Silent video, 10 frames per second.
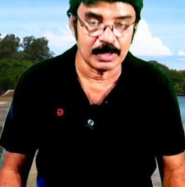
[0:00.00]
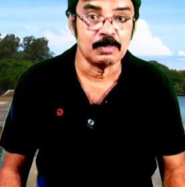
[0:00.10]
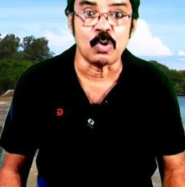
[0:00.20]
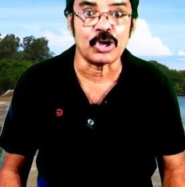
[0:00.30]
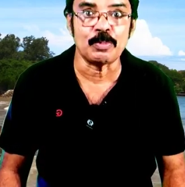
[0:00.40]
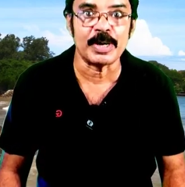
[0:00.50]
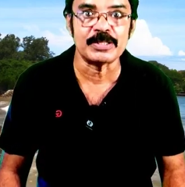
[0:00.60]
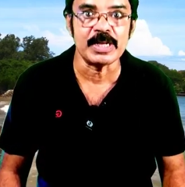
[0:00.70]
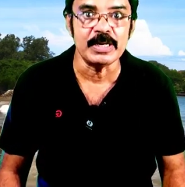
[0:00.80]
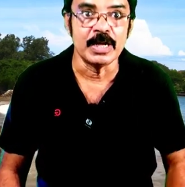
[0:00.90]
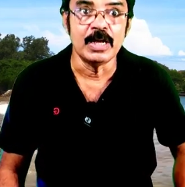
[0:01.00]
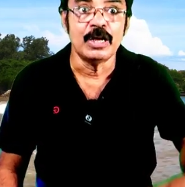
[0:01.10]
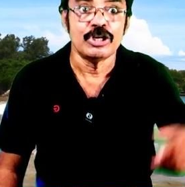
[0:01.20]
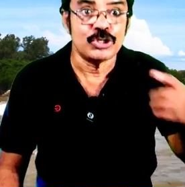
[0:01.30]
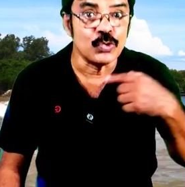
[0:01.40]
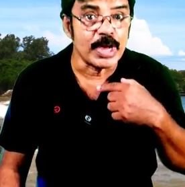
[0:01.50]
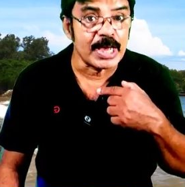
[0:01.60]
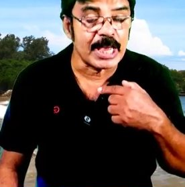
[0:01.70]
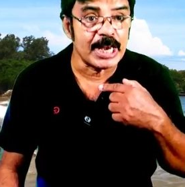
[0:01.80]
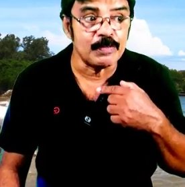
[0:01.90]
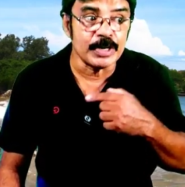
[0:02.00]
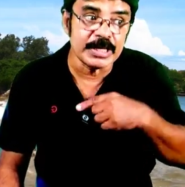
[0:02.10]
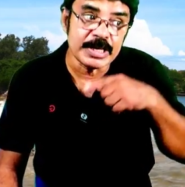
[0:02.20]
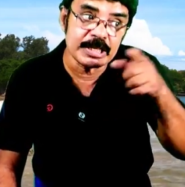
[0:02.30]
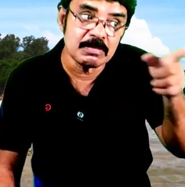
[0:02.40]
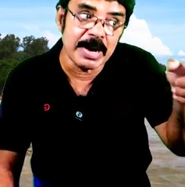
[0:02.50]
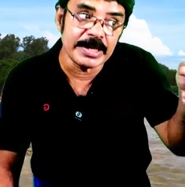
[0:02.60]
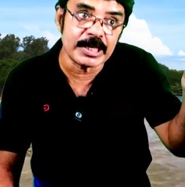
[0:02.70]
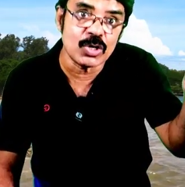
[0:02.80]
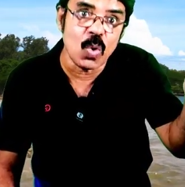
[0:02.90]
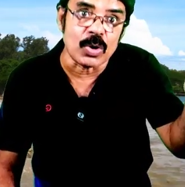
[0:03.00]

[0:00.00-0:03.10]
Porcupine said, sugar cane was eaten by the dog.